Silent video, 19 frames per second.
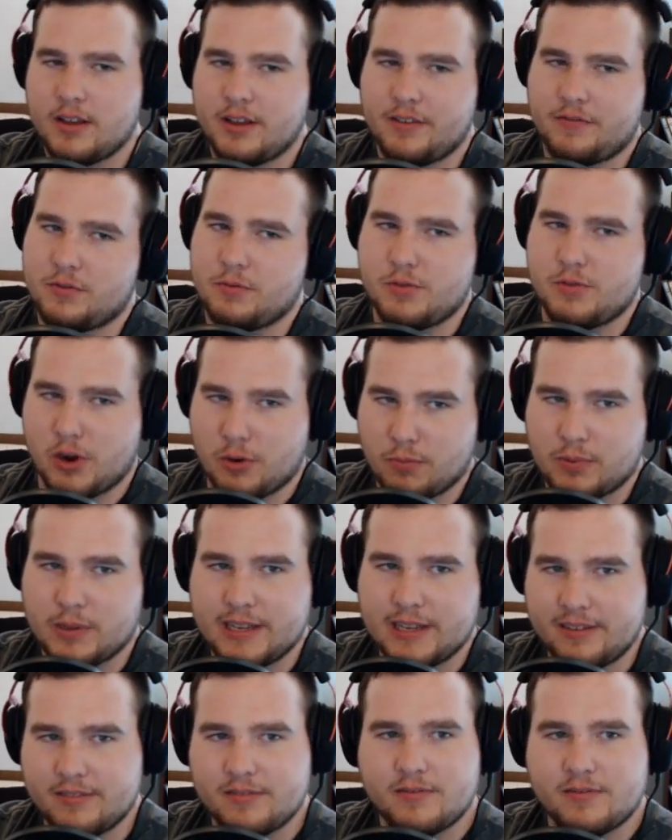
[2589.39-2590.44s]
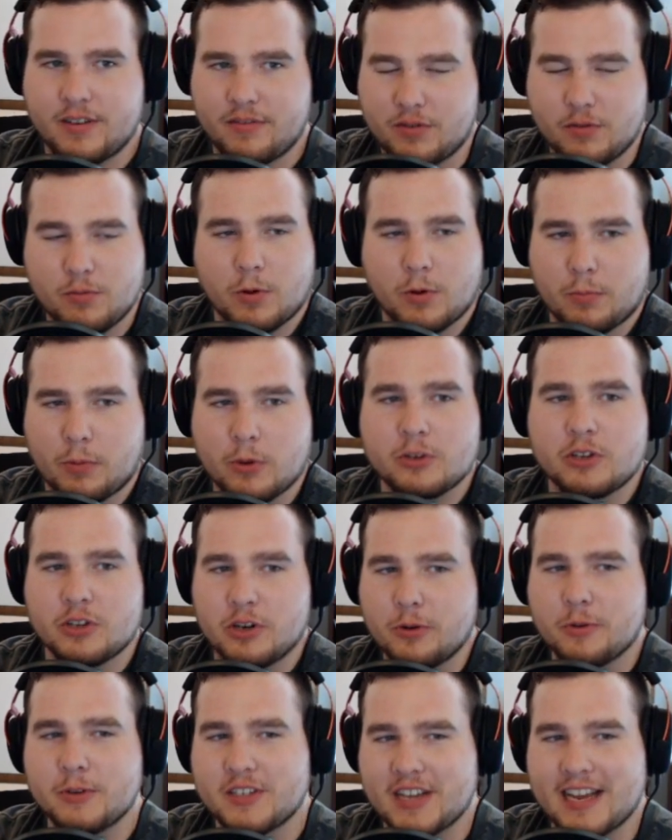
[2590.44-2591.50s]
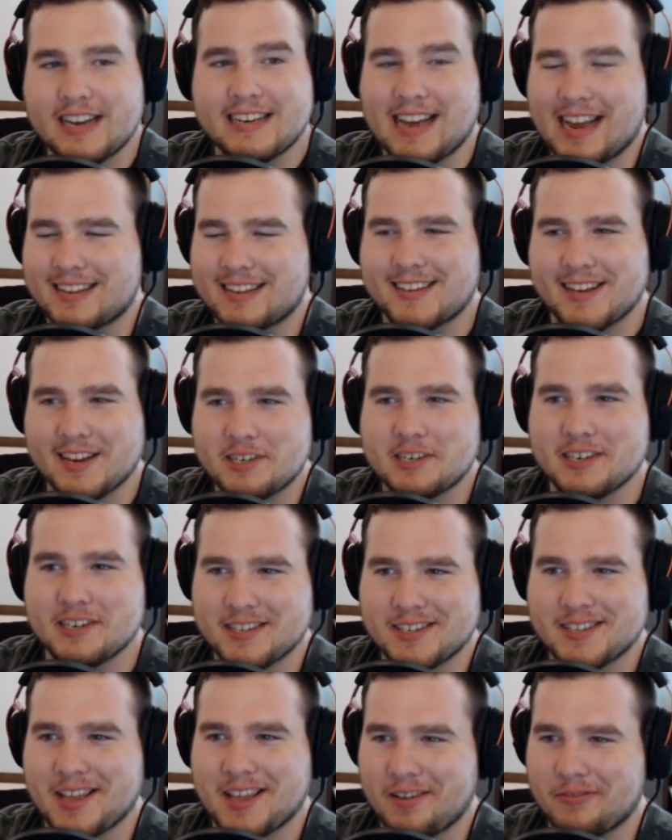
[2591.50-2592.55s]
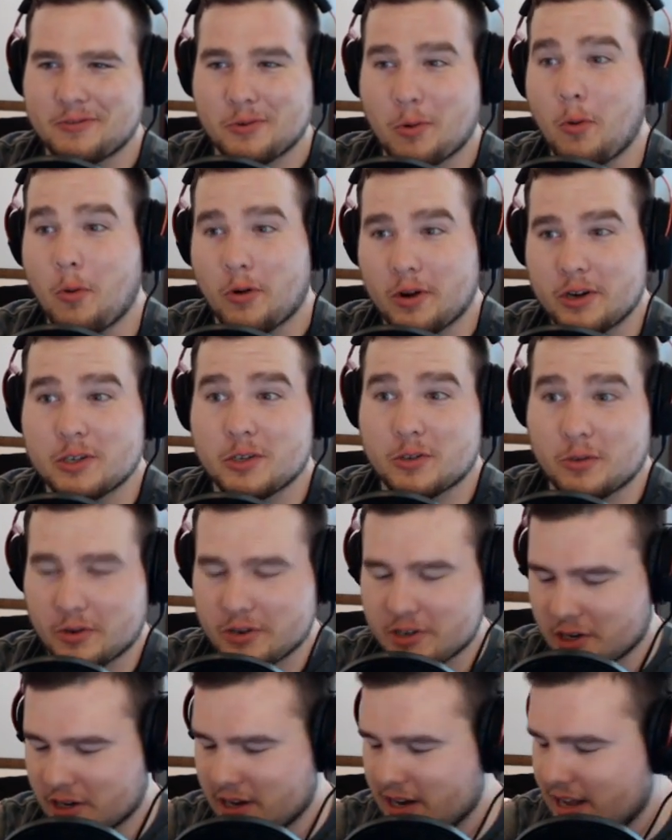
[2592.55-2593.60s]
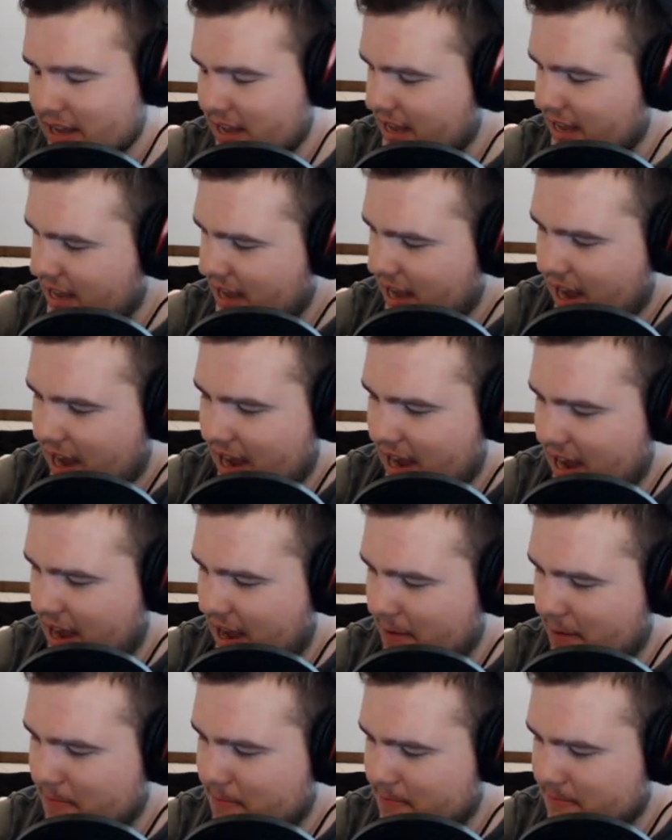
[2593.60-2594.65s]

If you were a person who would say taxation is theft or extortion, but